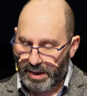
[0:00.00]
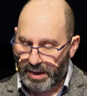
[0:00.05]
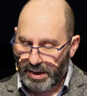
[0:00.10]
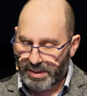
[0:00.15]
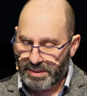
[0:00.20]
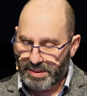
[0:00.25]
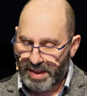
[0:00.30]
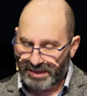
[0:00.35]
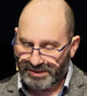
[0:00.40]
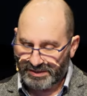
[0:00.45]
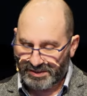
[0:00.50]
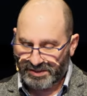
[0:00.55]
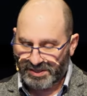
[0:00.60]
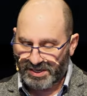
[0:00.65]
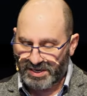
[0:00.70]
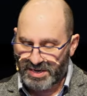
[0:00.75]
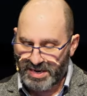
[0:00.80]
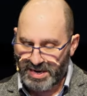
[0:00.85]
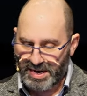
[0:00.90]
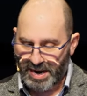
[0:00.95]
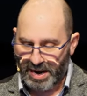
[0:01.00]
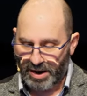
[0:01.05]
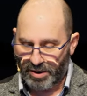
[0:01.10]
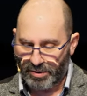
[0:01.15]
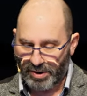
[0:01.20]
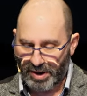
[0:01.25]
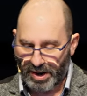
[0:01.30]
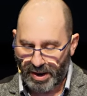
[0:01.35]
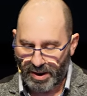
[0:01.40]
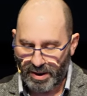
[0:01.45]
in that Sydney
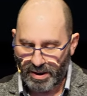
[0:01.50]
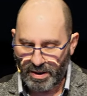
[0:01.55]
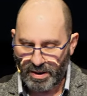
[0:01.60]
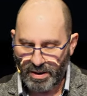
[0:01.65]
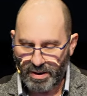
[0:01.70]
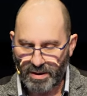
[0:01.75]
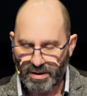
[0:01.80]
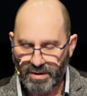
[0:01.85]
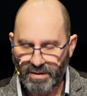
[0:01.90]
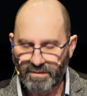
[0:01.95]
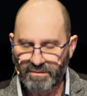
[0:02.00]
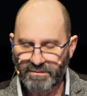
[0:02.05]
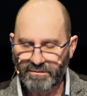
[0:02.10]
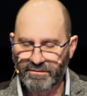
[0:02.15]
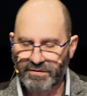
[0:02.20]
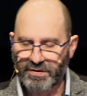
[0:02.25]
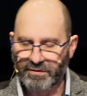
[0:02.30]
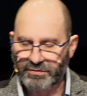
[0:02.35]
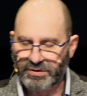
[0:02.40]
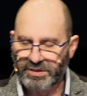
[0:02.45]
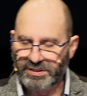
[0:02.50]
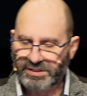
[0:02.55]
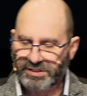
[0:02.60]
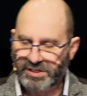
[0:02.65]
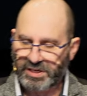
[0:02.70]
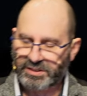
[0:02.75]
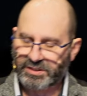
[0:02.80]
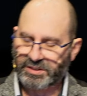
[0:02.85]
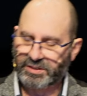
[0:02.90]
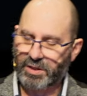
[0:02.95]
area,
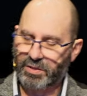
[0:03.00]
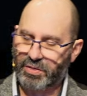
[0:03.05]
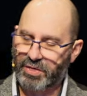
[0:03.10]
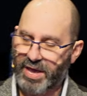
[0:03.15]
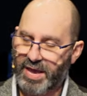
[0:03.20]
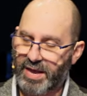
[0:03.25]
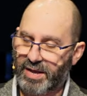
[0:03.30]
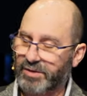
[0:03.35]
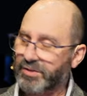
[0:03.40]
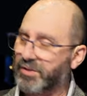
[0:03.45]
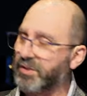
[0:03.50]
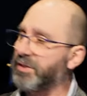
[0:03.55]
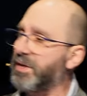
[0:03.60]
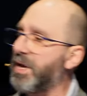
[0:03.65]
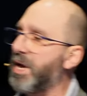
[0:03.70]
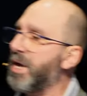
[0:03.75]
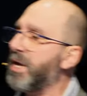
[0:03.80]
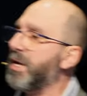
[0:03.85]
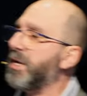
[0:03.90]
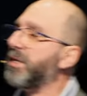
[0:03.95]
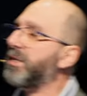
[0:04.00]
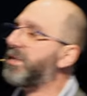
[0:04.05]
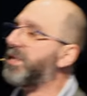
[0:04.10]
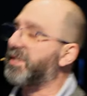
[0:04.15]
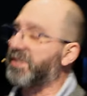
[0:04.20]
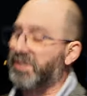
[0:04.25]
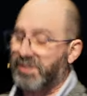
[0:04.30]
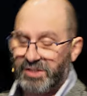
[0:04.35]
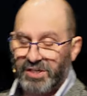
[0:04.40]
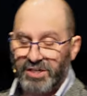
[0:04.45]
56,000
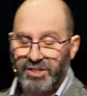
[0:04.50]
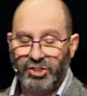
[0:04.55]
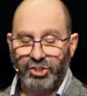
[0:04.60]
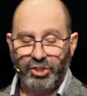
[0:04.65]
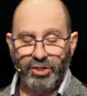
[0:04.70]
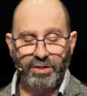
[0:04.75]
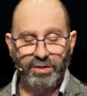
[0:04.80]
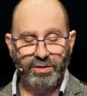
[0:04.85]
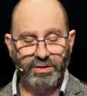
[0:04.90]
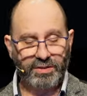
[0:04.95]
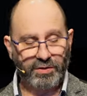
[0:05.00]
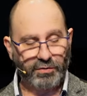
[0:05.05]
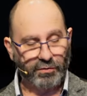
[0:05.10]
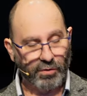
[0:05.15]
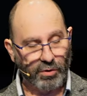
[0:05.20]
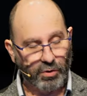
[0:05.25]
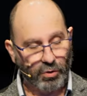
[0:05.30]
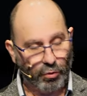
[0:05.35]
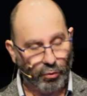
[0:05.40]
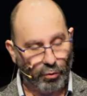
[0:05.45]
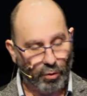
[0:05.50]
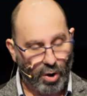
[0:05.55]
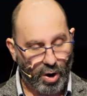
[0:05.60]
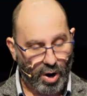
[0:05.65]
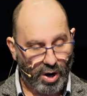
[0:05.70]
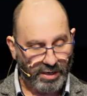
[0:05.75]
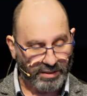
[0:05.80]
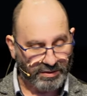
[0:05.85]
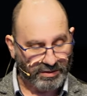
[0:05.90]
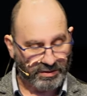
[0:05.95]
decisions for
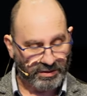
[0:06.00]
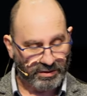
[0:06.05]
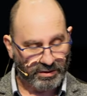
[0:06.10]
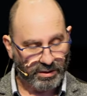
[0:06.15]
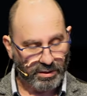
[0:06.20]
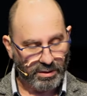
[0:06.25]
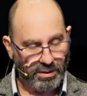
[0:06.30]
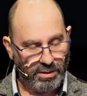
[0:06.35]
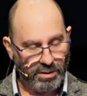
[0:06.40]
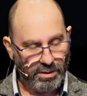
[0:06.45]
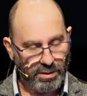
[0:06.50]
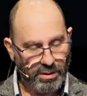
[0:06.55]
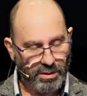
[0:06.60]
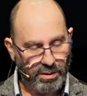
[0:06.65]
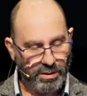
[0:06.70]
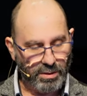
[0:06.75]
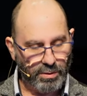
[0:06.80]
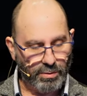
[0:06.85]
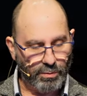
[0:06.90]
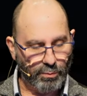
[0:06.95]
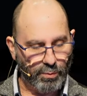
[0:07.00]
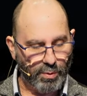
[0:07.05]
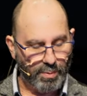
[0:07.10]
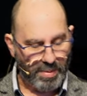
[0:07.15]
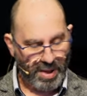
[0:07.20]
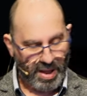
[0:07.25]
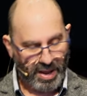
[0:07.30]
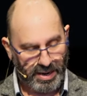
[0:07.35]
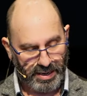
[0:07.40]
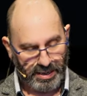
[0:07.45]
Christ were
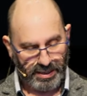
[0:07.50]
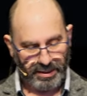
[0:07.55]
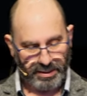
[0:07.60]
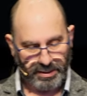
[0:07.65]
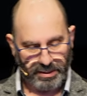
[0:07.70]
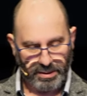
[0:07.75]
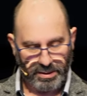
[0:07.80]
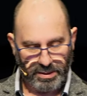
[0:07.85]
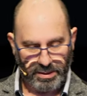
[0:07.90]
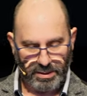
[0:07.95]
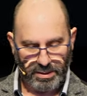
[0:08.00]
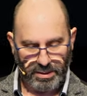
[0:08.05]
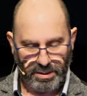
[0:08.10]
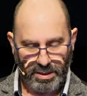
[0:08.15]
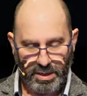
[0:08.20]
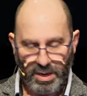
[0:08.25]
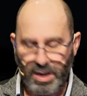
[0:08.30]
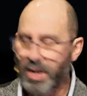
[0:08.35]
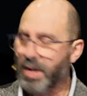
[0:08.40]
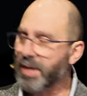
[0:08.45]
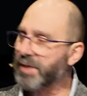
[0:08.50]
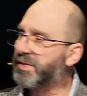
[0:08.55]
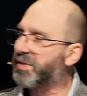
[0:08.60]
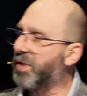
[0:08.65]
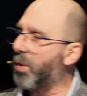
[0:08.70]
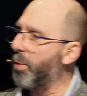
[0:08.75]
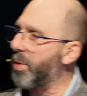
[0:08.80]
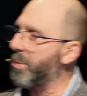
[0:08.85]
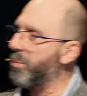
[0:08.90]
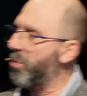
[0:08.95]
made. And
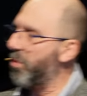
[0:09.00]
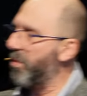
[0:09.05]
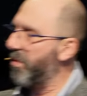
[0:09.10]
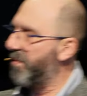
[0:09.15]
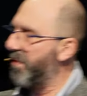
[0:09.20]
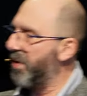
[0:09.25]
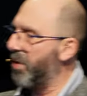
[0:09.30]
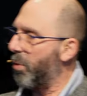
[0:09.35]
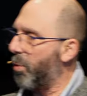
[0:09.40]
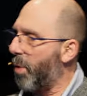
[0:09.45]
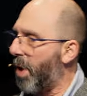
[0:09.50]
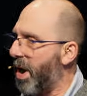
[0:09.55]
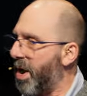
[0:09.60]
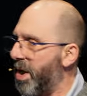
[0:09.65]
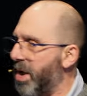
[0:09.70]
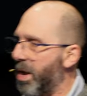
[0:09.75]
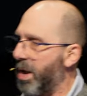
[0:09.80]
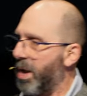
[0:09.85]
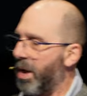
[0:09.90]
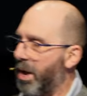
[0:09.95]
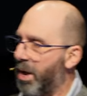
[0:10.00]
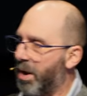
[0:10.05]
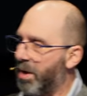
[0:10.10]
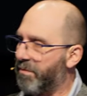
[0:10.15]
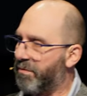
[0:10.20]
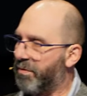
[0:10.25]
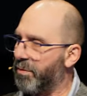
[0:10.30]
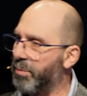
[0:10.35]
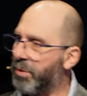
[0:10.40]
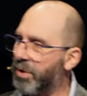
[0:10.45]
so we're moving away
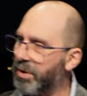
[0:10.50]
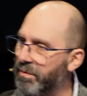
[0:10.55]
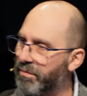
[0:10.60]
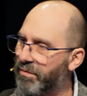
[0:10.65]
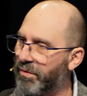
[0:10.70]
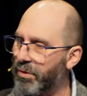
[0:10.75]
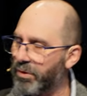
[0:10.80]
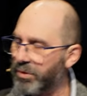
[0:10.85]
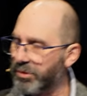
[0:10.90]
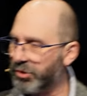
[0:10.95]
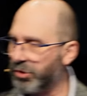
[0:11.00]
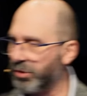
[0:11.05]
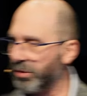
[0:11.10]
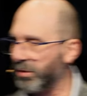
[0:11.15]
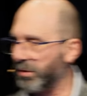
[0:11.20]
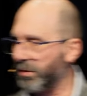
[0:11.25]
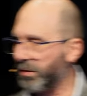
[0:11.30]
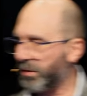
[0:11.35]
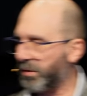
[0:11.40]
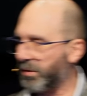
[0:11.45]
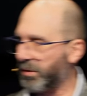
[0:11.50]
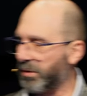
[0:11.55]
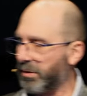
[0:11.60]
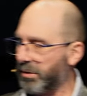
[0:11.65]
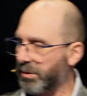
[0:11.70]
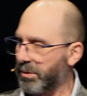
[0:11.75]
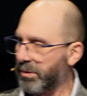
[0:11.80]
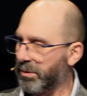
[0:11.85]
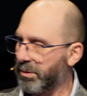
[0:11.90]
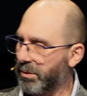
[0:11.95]
from conversions,
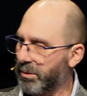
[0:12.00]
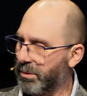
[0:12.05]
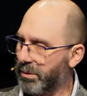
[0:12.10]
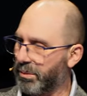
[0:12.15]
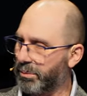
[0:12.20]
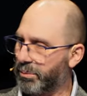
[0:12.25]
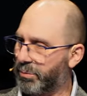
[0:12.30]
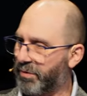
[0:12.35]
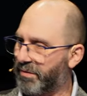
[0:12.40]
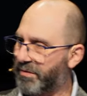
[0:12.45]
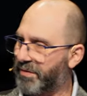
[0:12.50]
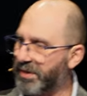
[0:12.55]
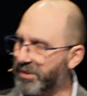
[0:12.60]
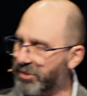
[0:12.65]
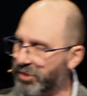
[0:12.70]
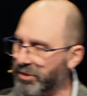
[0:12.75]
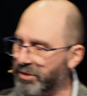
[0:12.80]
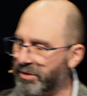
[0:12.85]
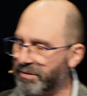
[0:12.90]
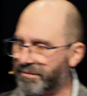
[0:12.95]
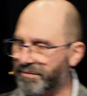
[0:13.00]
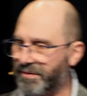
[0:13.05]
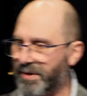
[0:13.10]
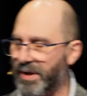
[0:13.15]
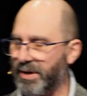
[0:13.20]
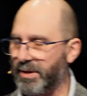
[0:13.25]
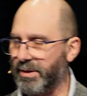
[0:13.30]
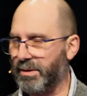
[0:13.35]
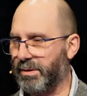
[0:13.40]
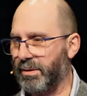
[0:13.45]
professions of
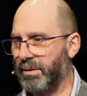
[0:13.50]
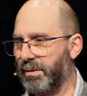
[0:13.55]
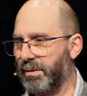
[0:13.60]
faith,